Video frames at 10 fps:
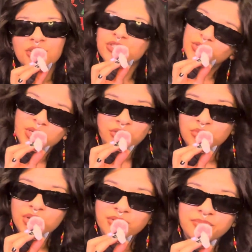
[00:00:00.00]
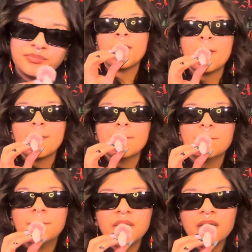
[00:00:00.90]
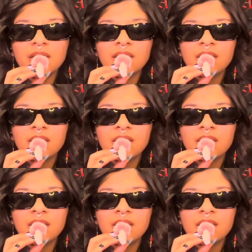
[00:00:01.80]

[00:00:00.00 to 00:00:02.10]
to Israel. But